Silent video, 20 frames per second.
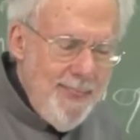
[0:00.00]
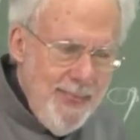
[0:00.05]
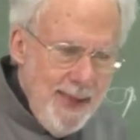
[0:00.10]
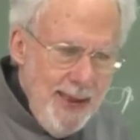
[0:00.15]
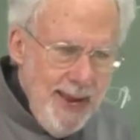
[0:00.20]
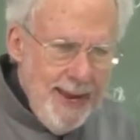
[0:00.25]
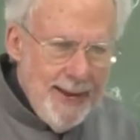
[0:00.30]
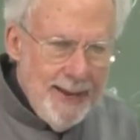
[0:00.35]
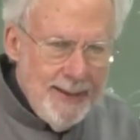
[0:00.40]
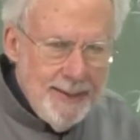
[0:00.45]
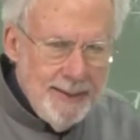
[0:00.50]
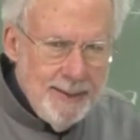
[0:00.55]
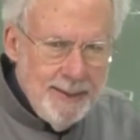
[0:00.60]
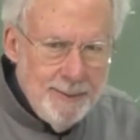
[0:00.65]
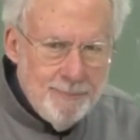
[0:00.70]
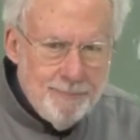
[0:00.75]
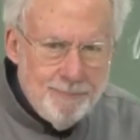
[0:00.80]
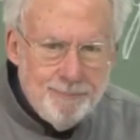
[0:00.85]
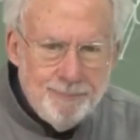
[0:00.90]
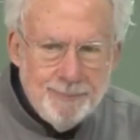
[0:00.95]
And
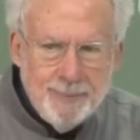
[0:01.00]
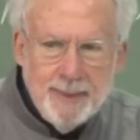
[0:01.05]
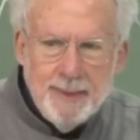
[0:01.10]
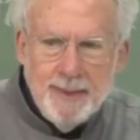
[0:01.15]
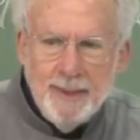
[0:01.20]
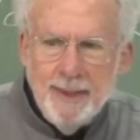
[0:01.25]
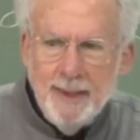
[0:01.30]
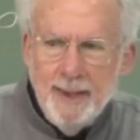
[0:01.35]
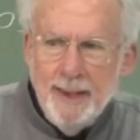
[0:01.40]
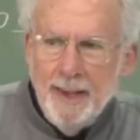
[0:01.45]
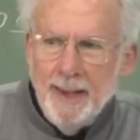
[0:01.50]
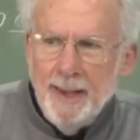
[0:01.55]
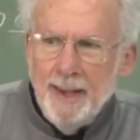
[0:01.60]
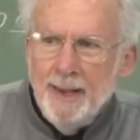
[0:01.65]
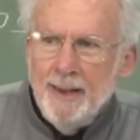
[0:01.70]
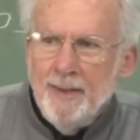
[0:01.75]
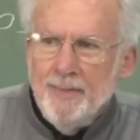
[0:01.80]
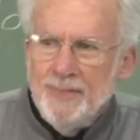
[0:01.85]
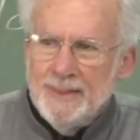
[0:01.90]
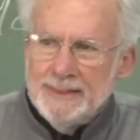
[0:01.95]
then
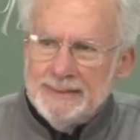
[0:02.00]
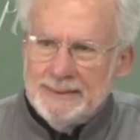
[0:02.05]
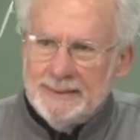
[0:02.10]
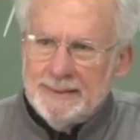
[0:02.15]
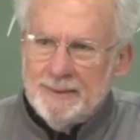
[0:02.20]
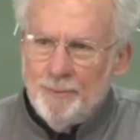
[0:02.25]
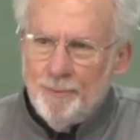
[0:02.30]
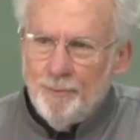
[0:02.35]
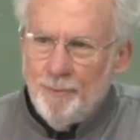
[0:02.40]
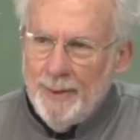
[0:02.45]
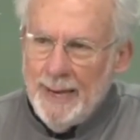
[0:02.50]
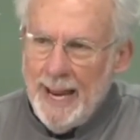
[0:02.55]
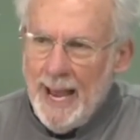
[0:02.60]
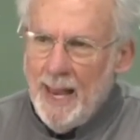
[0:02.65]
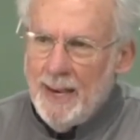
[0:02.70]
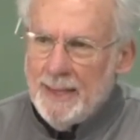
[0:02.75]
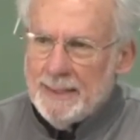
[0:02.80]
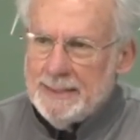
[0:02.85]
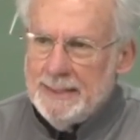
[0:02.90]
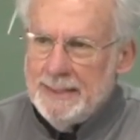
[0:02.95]
this
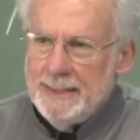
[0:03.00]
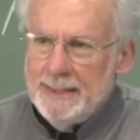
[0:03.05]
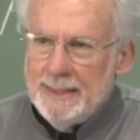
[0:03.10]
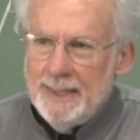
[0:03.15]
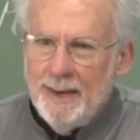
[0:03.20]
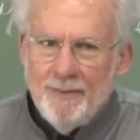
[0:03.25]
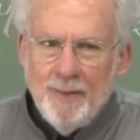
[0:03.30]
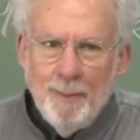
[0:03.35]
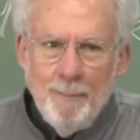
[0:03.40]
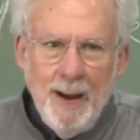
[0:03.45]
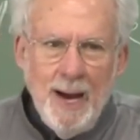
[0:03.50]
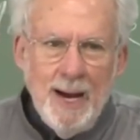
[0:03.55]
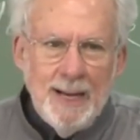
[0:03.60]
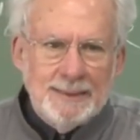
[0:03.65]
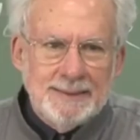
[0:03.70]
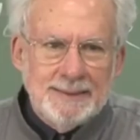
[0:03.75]
reality of the